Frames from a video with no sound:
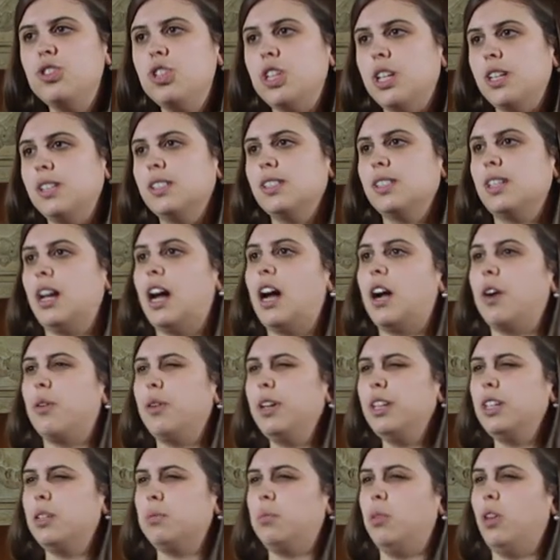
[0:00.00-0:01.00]
genes are
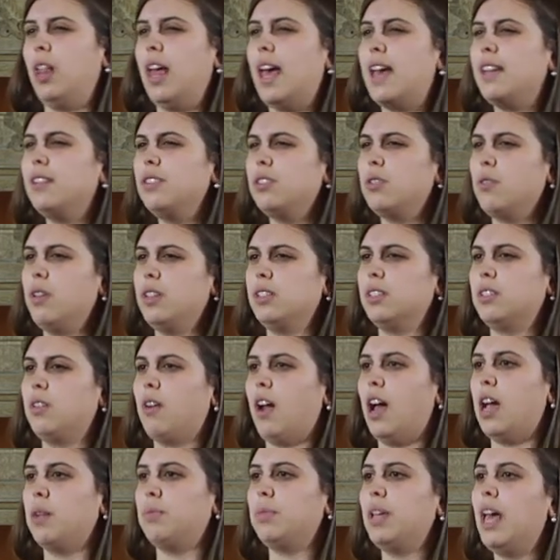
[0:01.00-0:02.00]
readable and
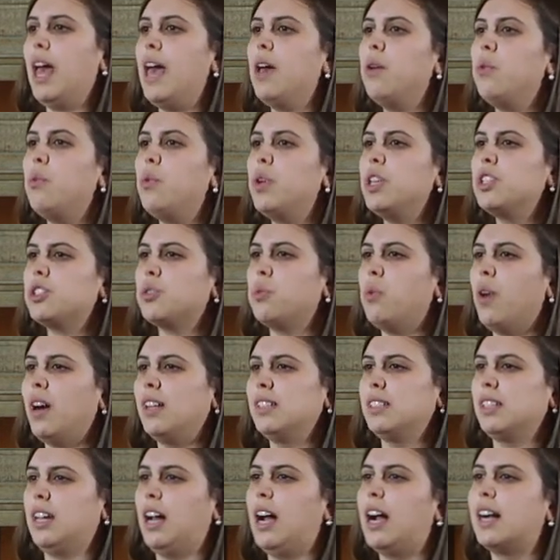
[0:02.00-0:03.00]
transcribed and which
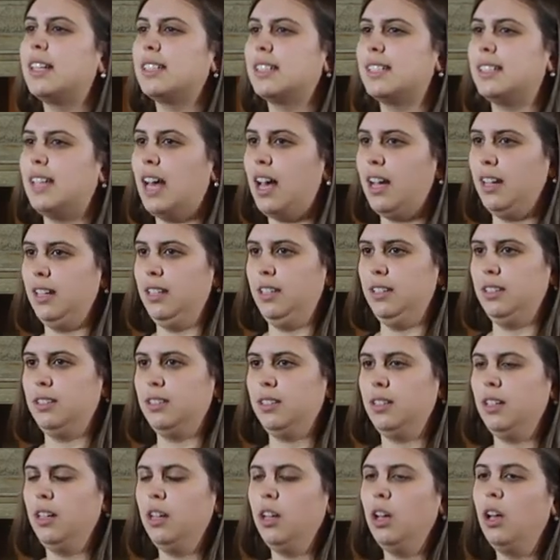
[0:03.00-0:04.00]
ones are silent.
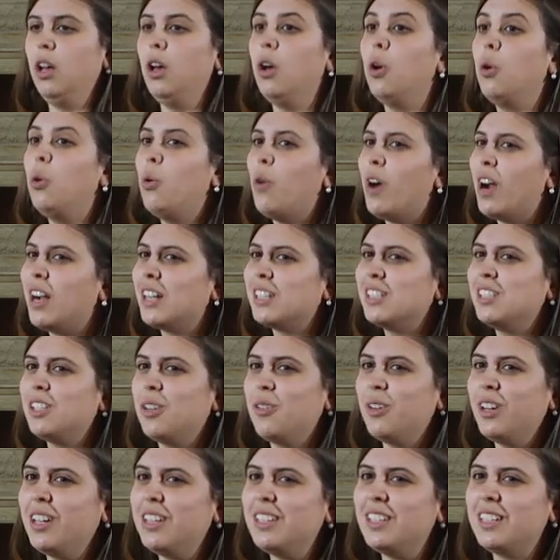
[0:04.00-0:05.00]
Who are the
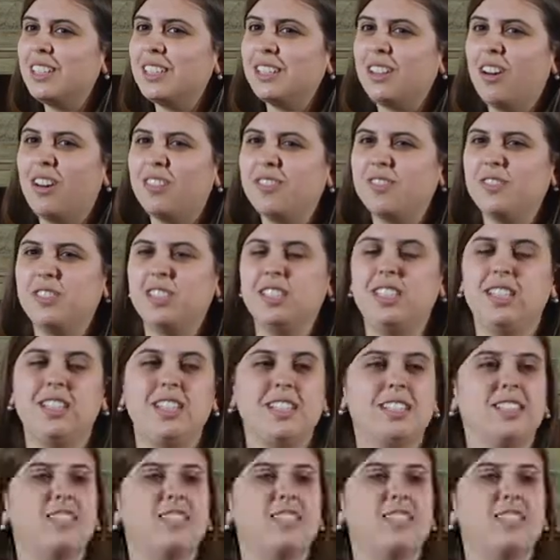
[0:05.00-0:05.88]
readers of this